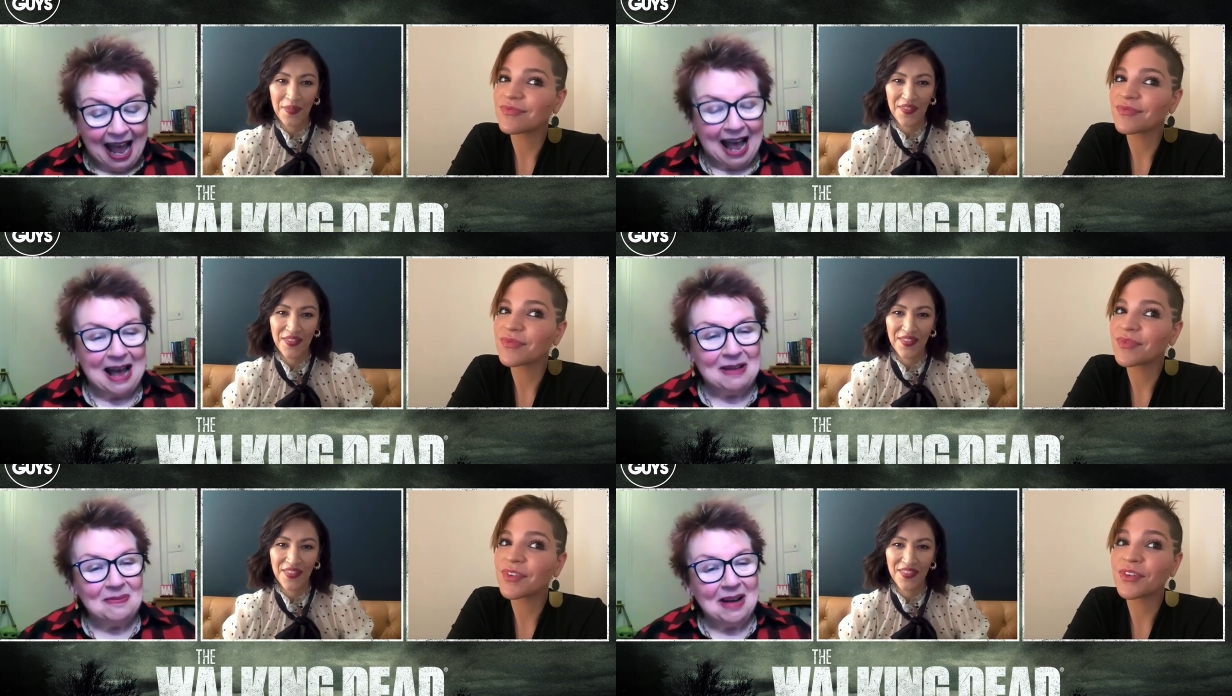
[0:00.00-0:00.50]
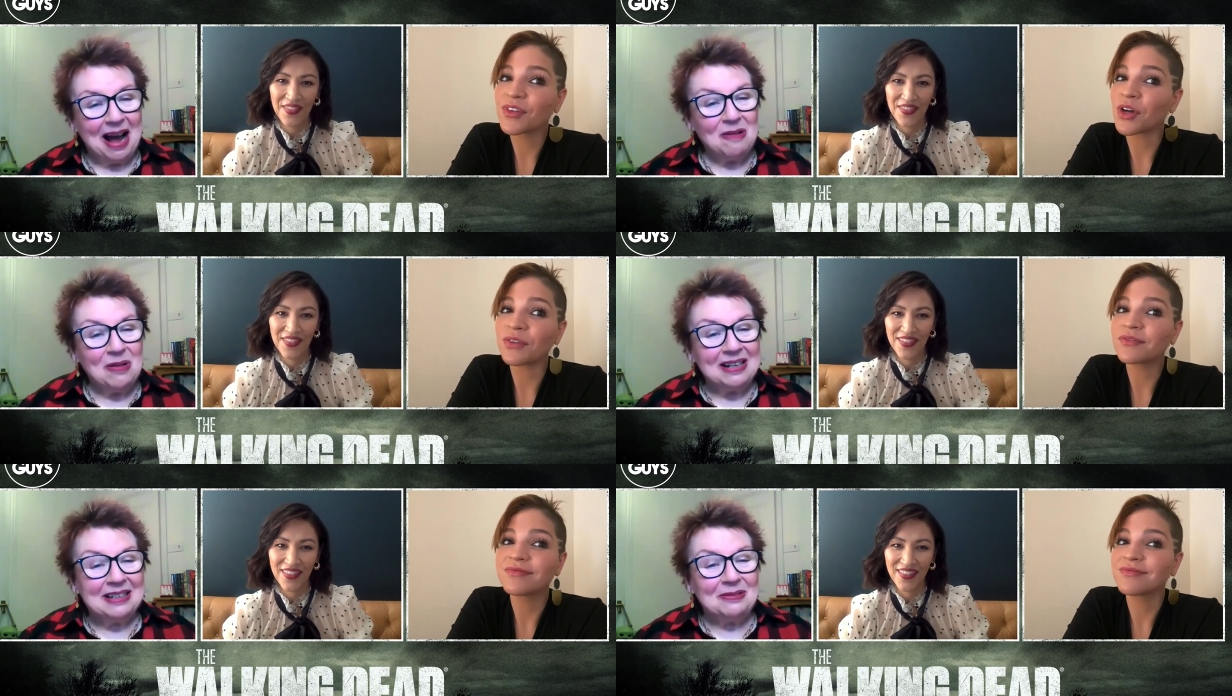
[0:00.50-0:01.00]
Speaker 1: Um, I
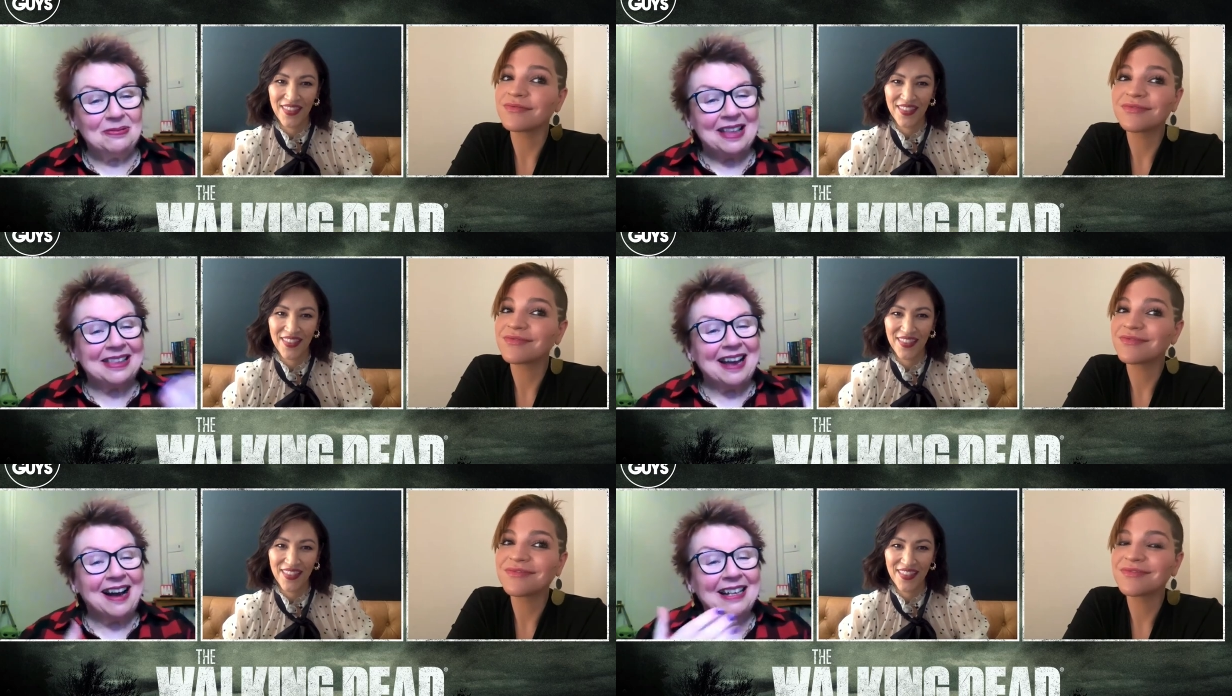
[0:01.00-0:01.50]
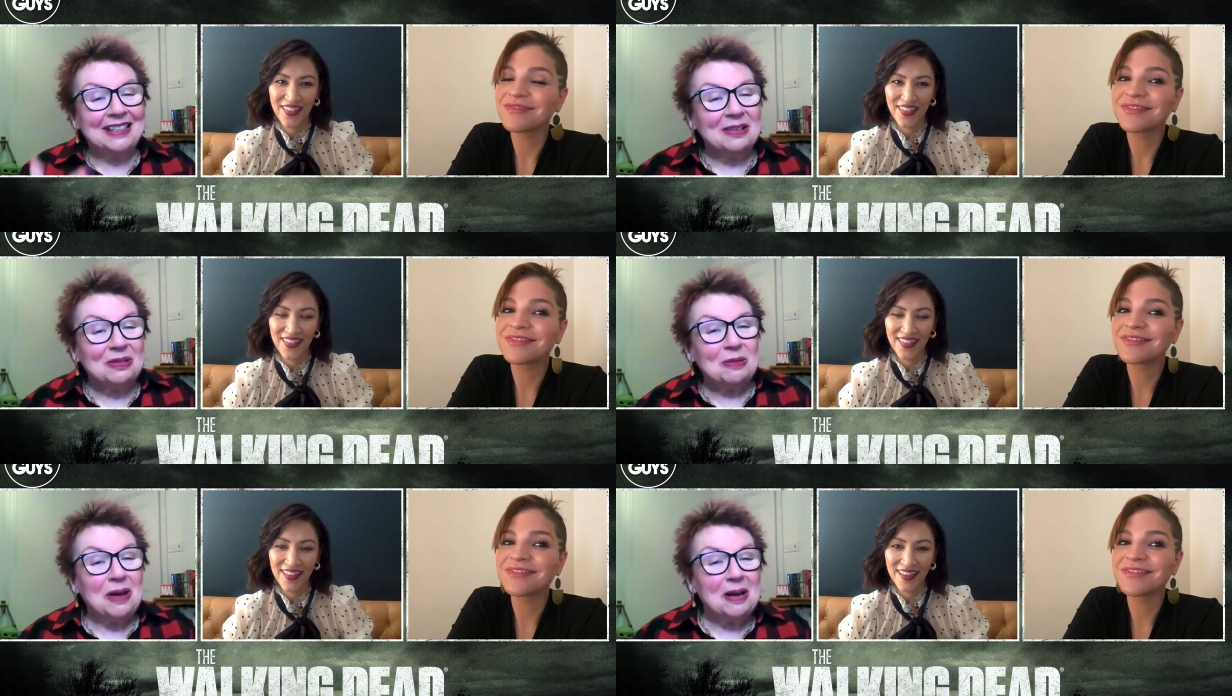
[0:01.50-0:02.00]
wondered where the idea
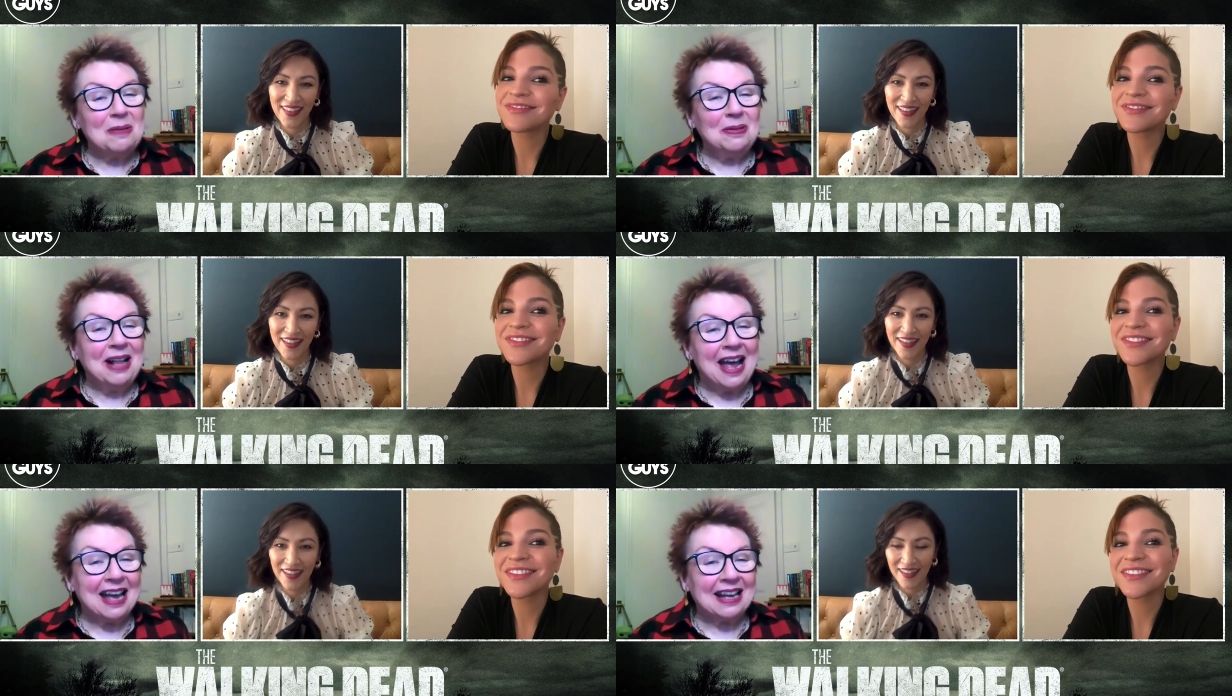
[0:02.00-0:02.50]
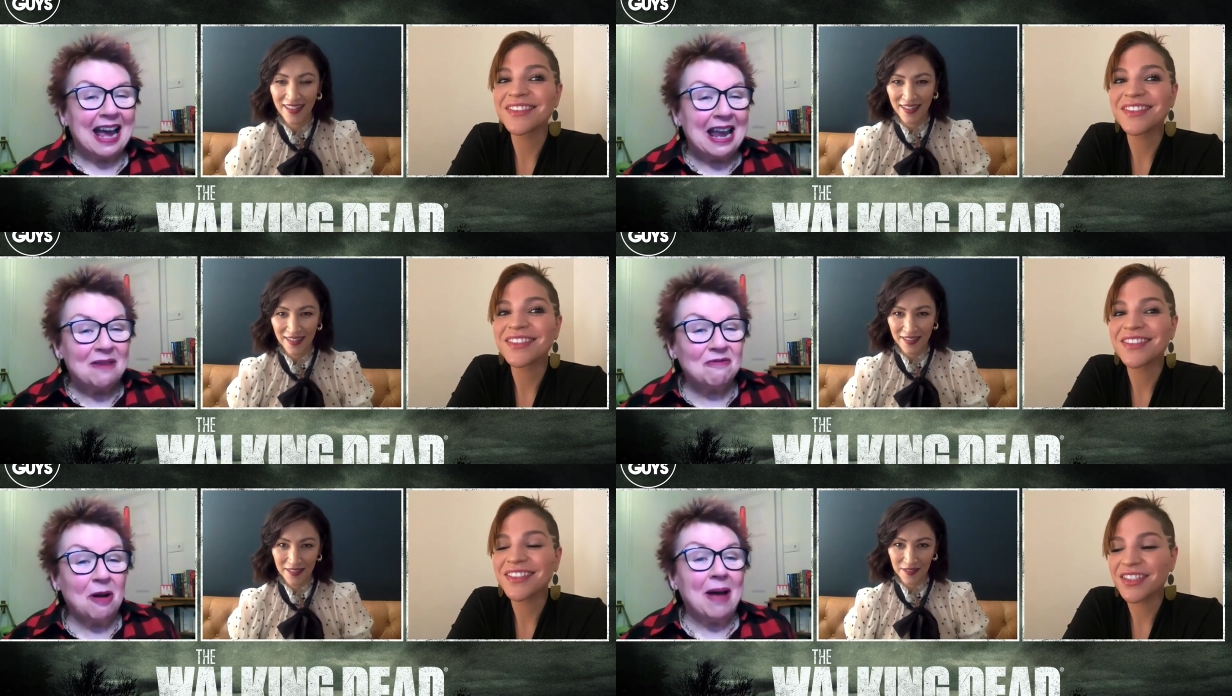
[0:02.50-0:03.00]
of the purple hair
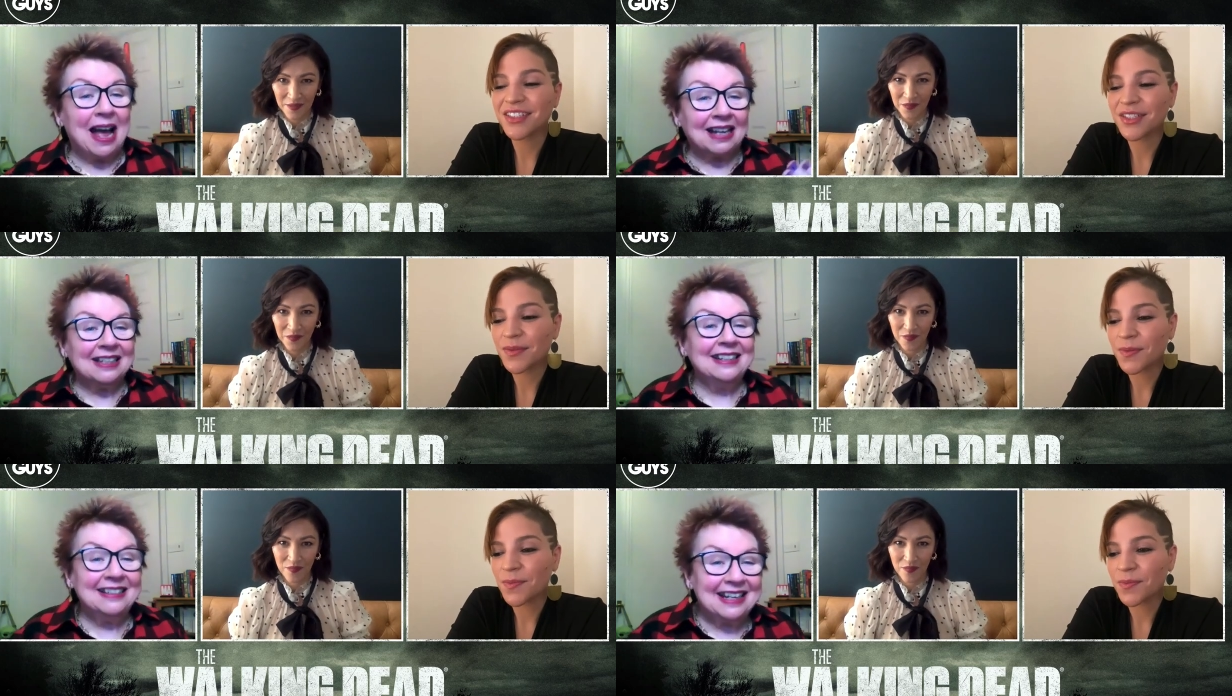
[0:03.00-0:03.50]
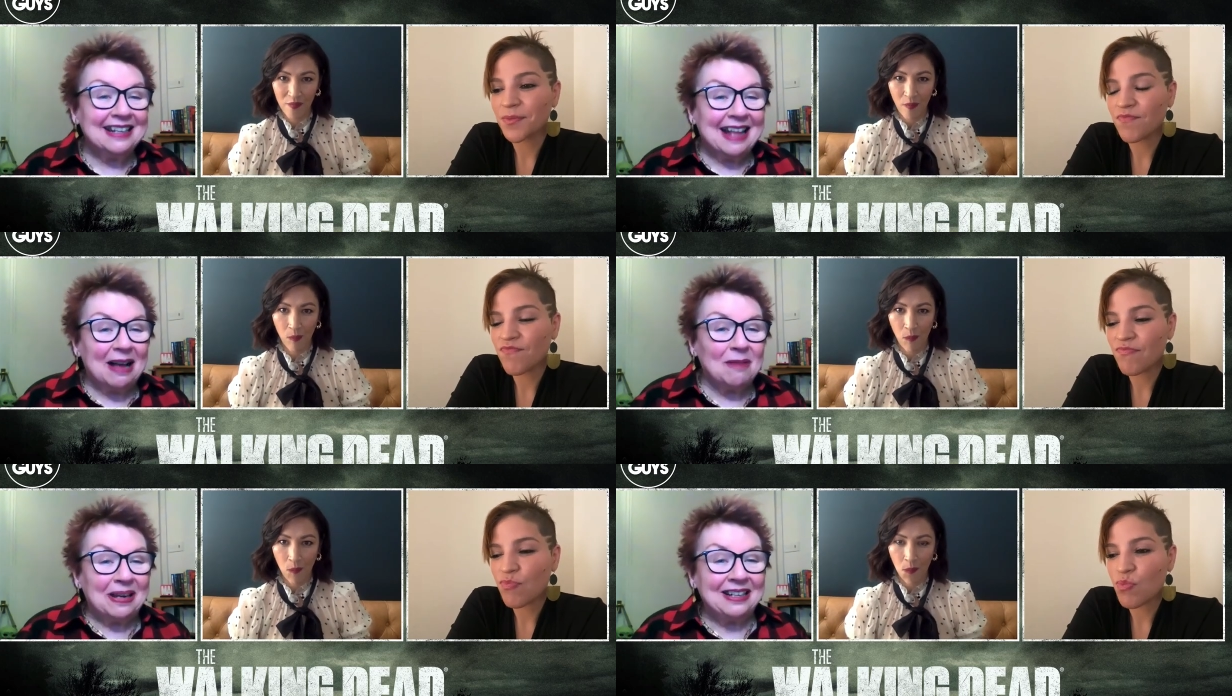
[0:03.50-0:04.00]
came from, and indeed
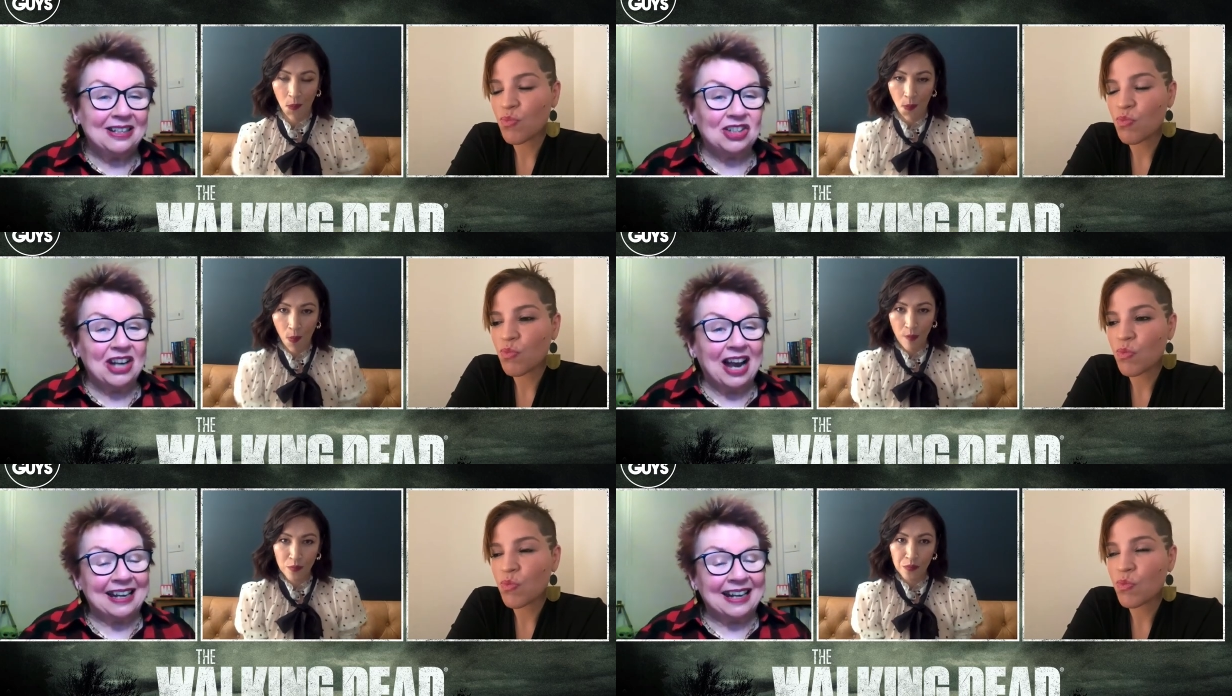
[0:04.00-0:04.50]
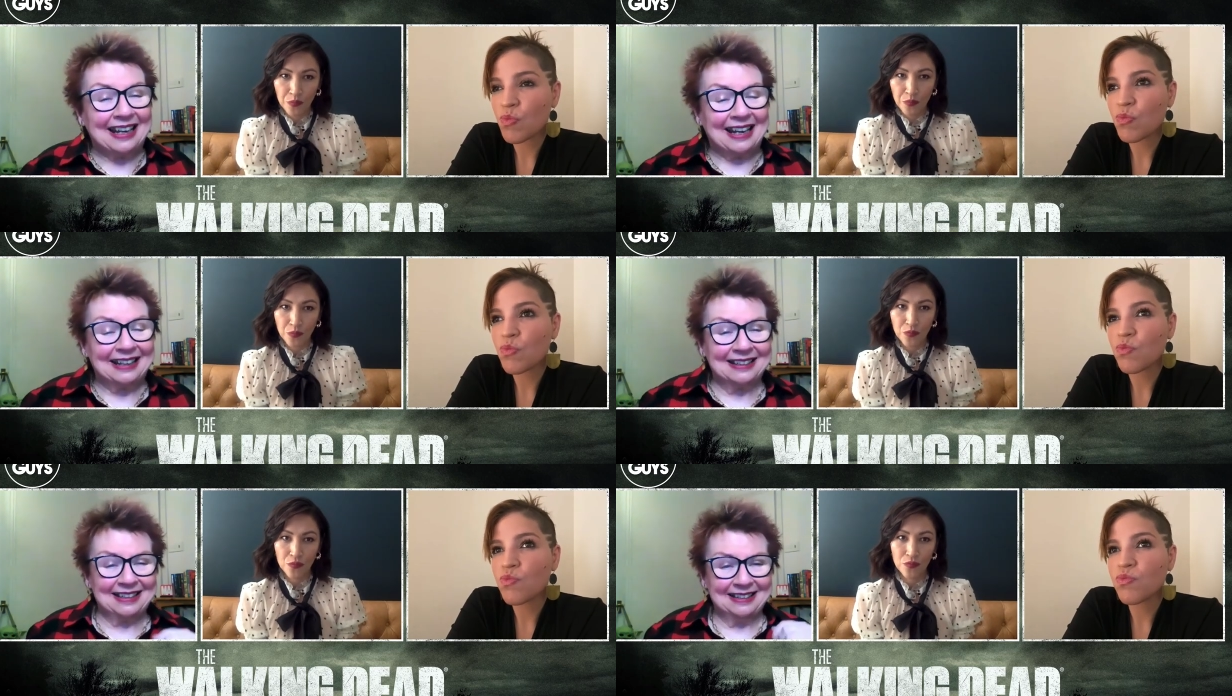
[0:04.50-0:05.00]
that pink
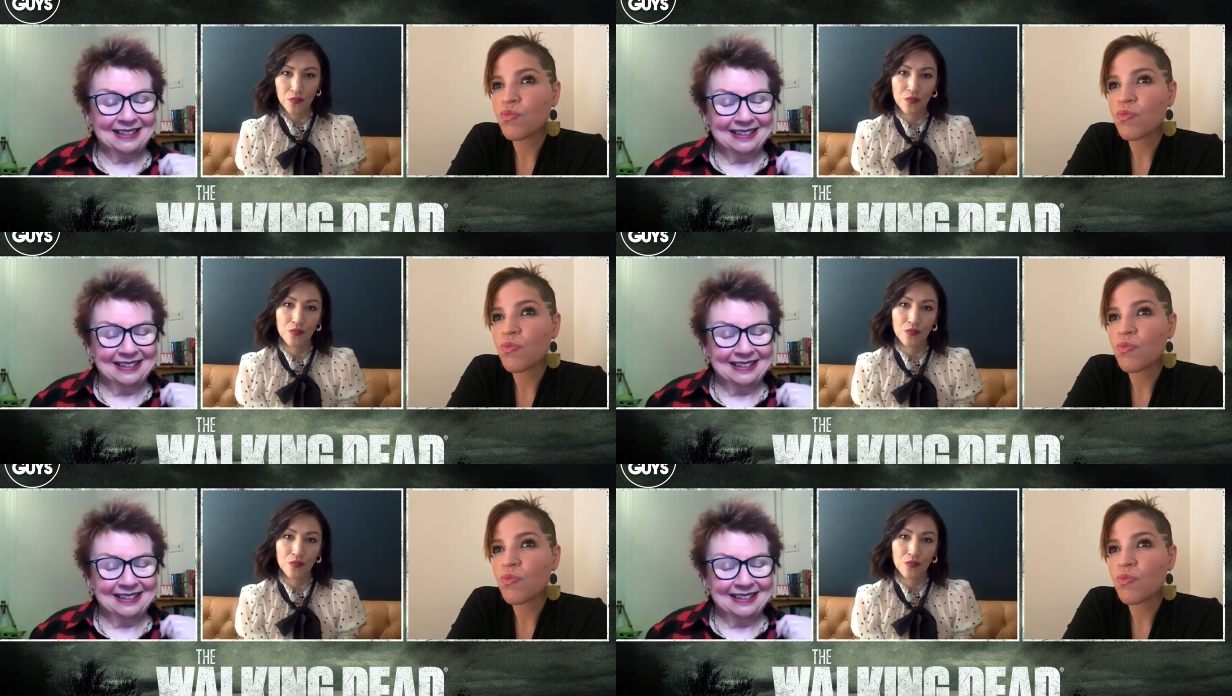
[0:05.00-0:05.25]
jacket.